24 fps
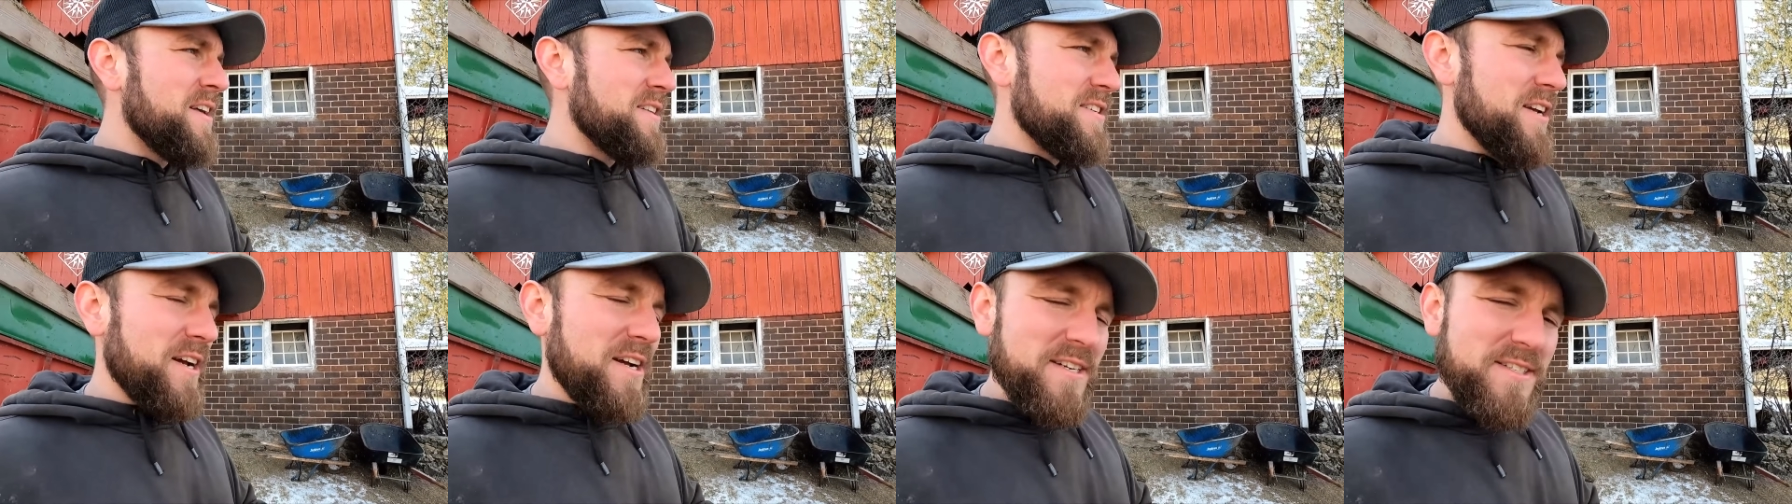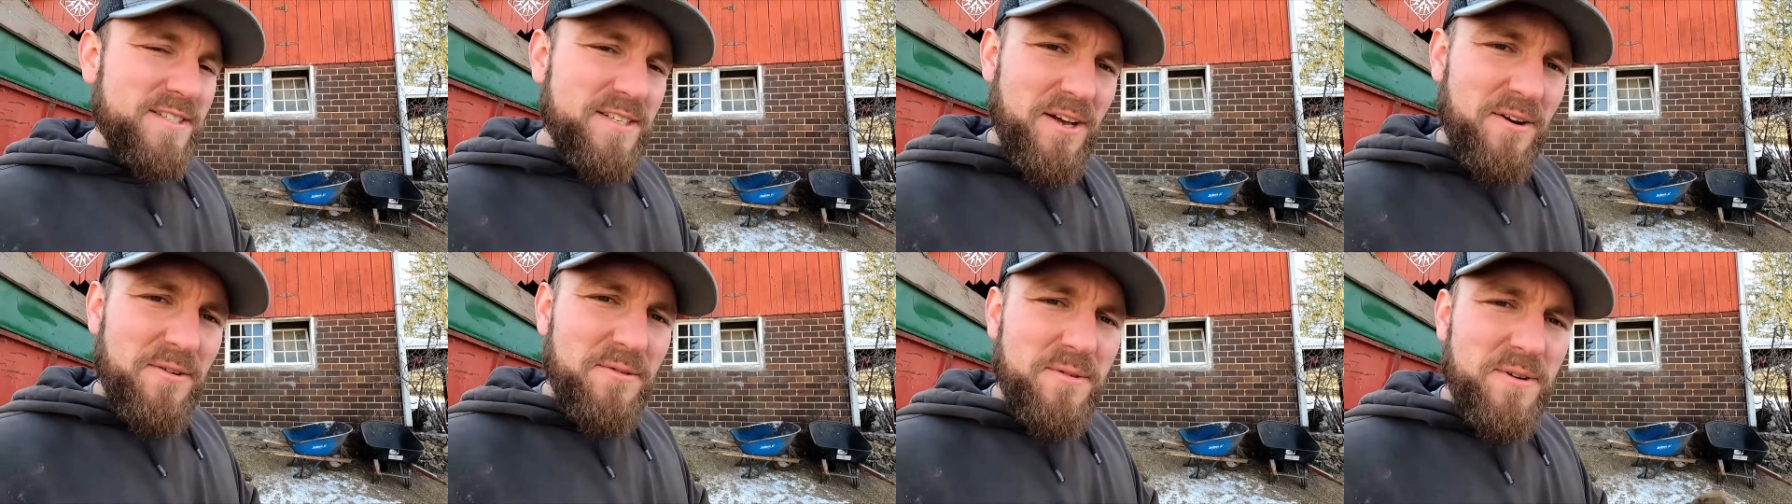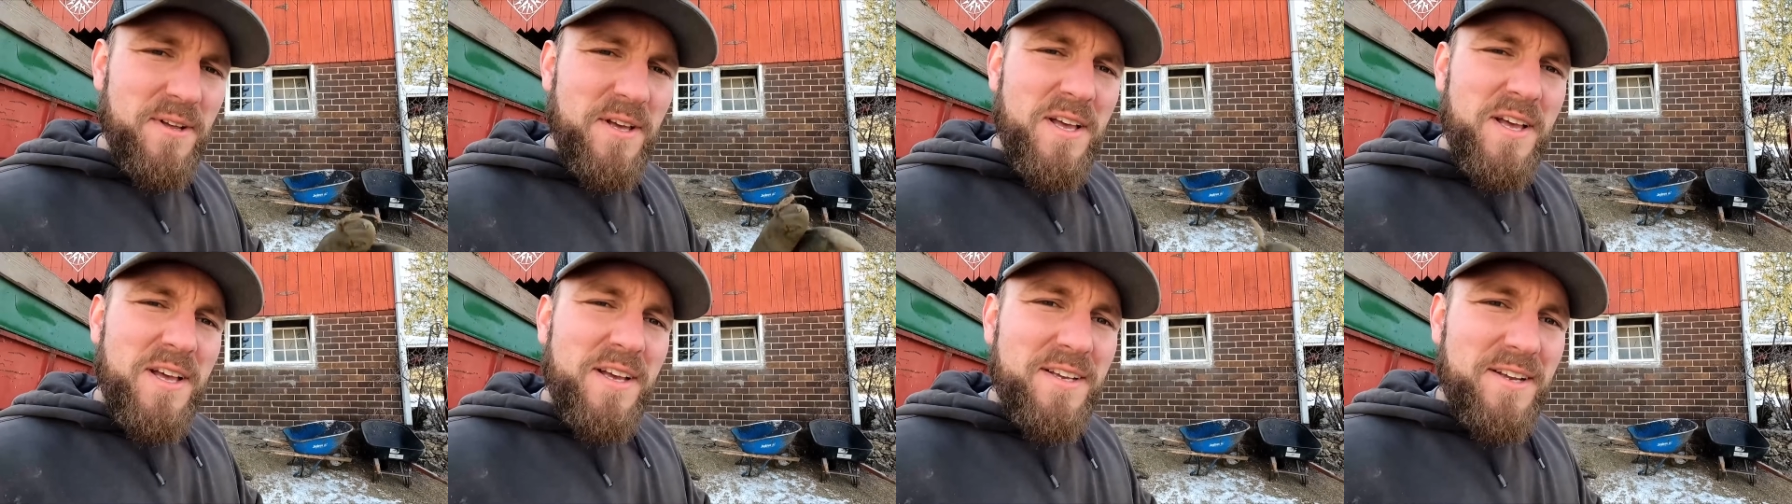Check us out,
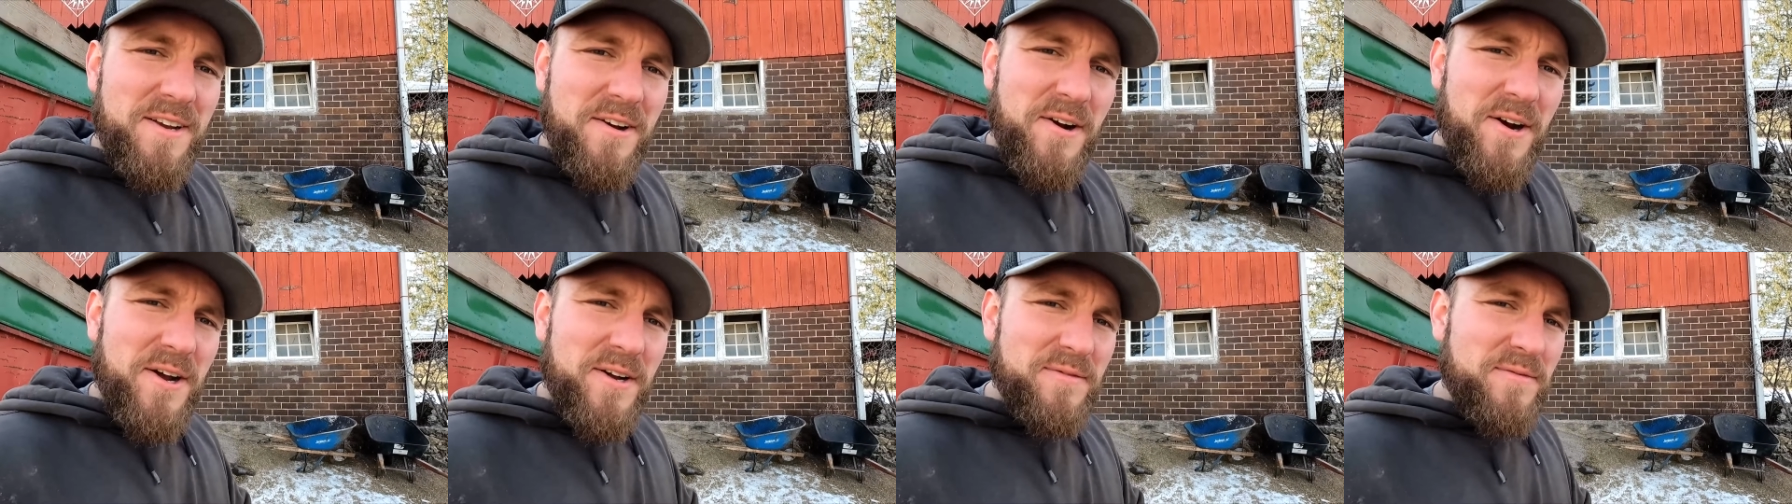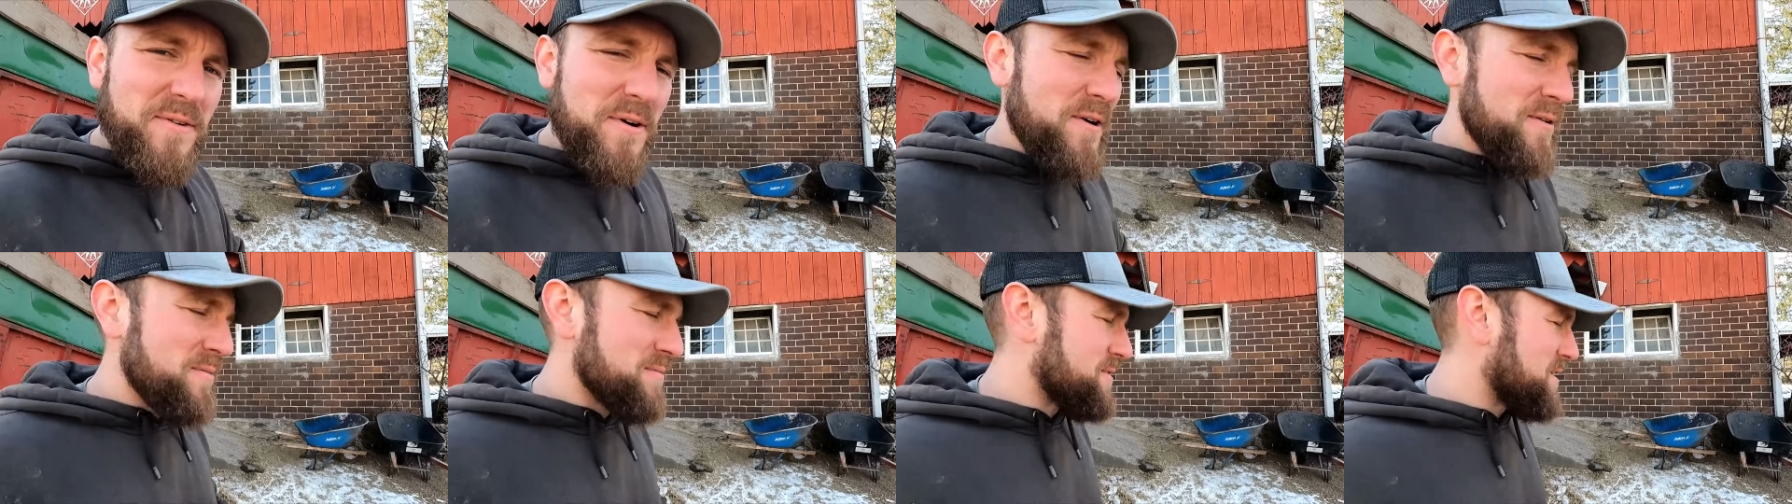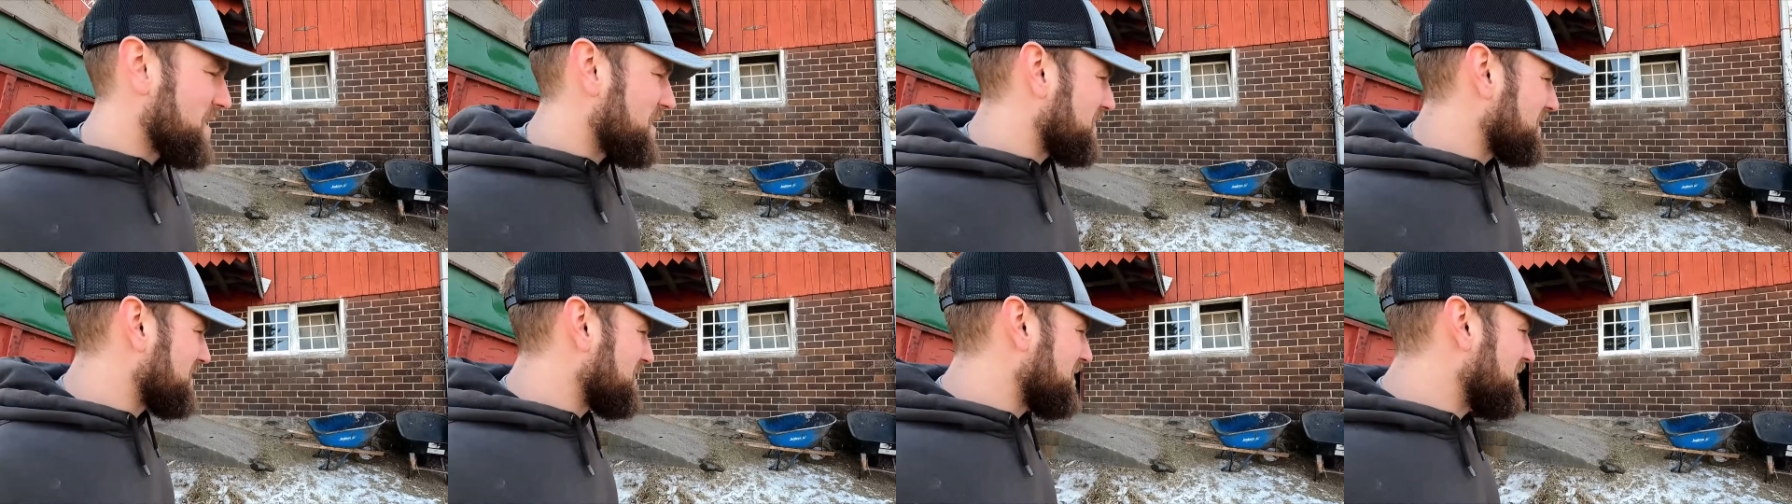
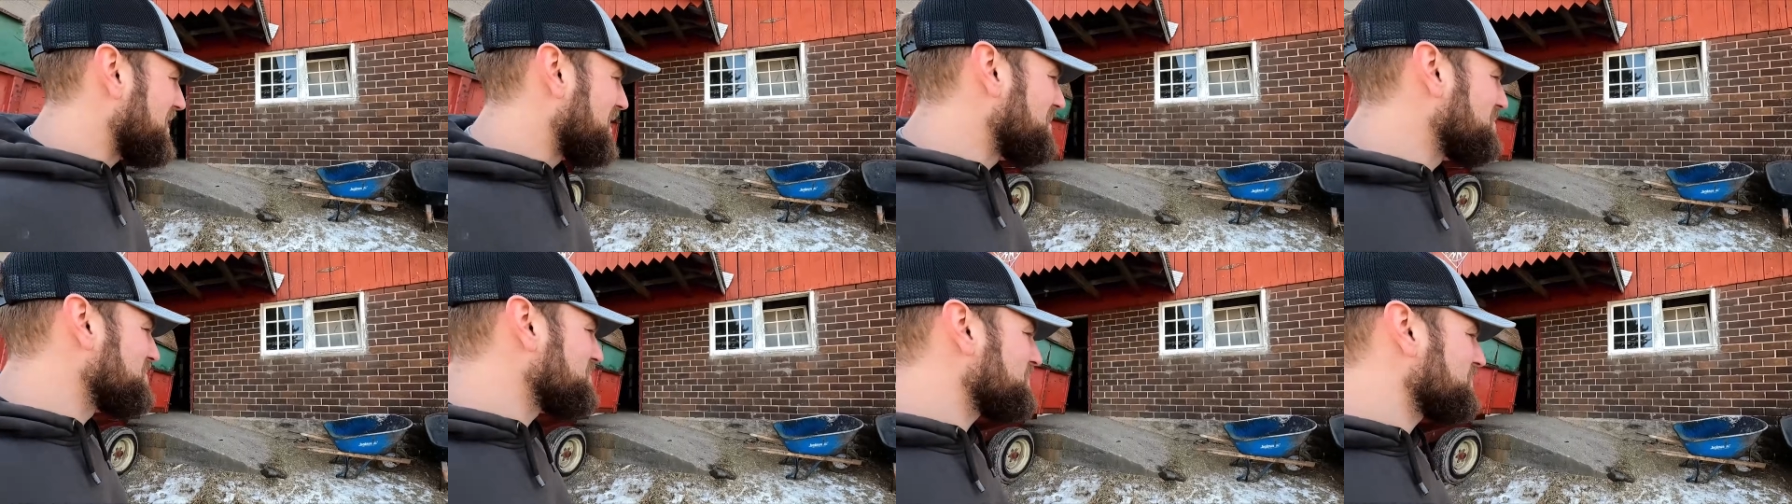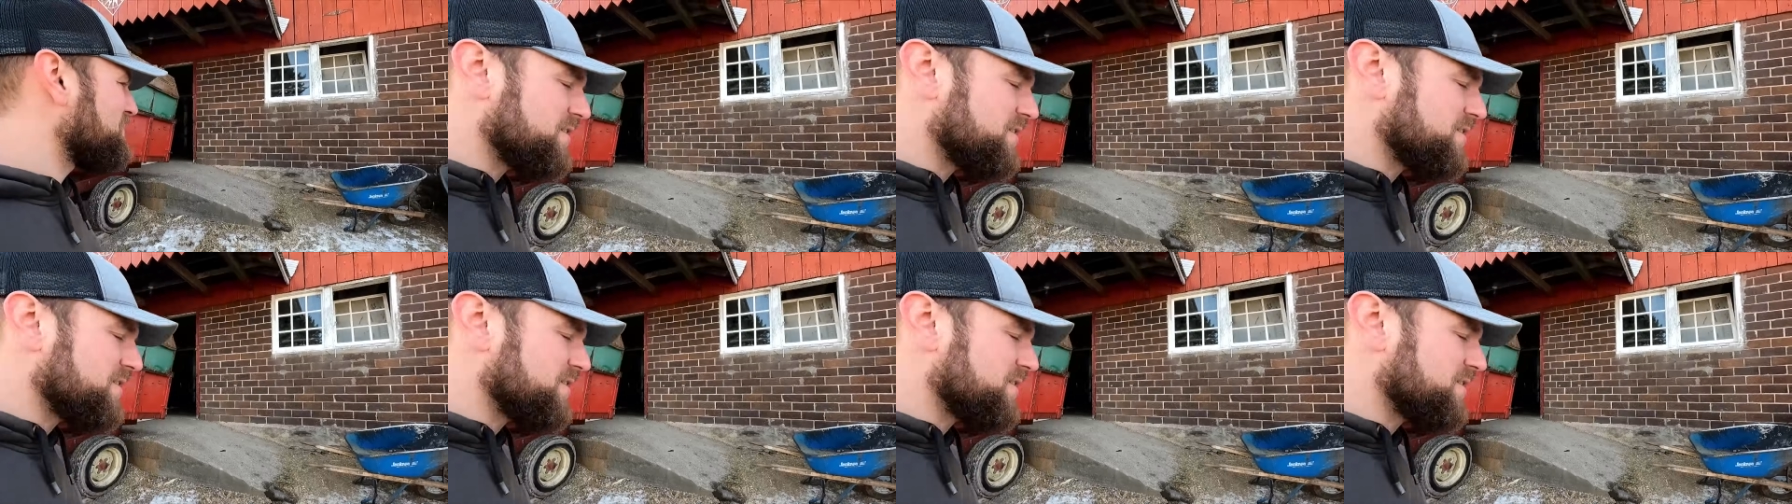GierokFarms.com.